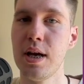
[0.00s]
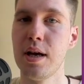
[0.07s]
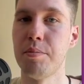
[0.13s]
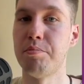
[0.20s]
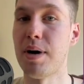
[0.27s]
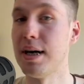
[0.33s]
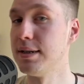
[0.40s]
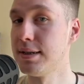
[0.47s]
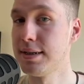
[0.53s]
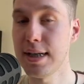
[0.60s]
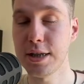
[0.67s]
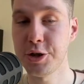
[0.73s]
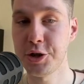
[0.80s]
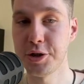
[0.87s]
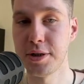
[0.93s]
by
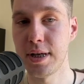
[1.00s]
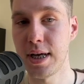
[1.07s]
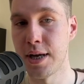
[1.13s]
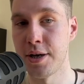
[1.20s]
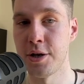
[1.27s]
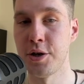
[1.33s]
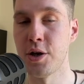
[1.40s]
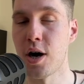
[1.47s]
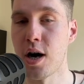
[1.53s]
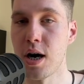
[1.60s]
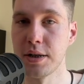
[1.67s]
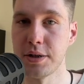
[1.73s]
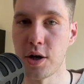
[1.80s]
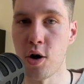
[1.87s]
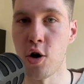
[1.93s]
section and
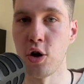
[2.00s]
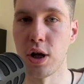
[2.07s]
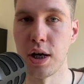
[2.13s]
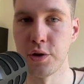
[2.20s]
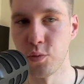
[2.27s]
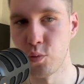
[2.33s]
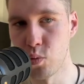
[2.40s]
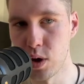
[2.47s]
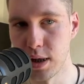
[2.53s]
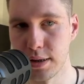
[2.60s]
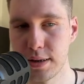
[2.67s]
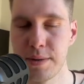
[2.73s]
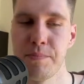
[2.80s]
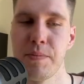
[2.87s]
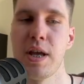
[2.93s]
not all at once.